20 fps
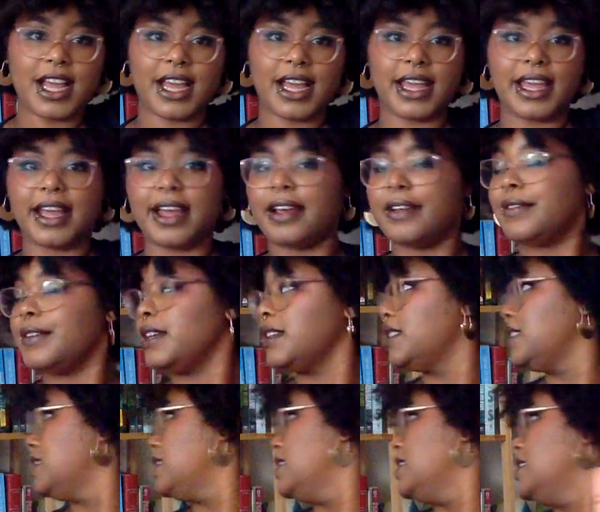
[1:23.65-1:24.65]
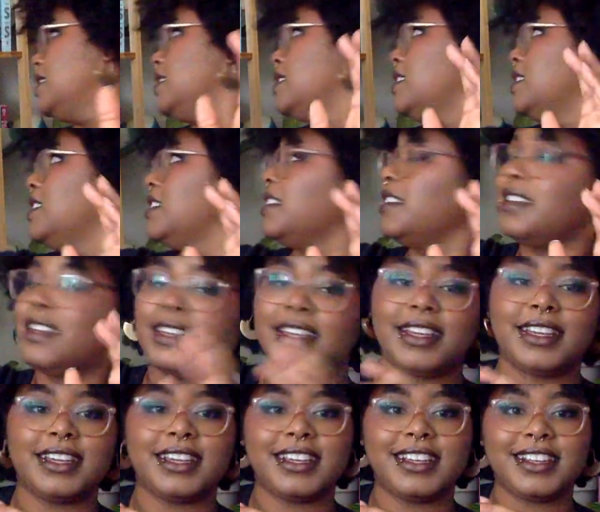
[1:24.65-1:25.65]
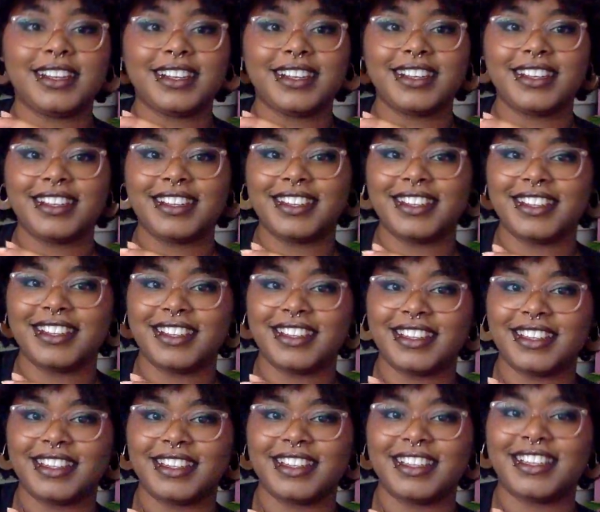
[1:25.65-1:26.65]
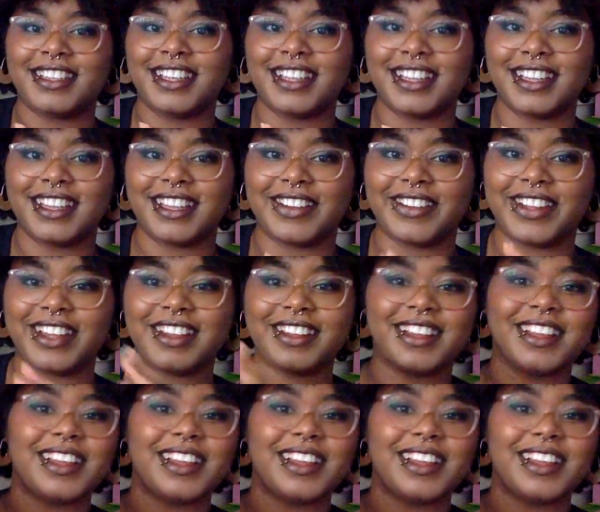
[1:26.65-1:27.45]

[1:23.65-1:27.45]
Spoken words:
I have it here. There I am.